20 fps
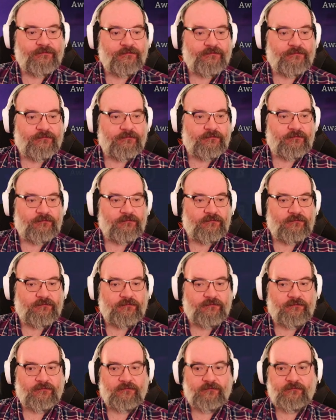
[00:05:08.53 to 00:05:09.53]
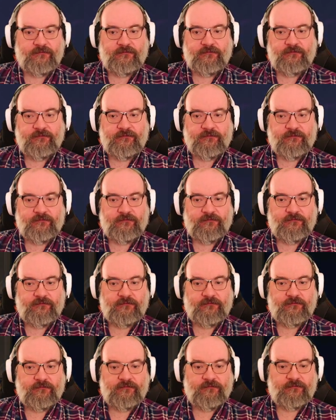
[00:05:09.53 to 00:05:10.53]

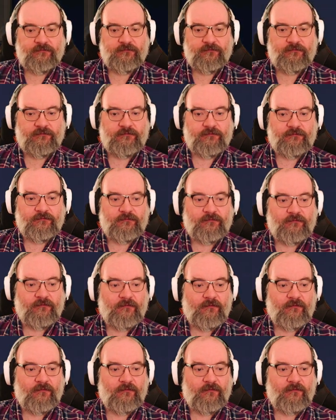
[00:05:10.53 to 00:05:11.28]
(no one is talking)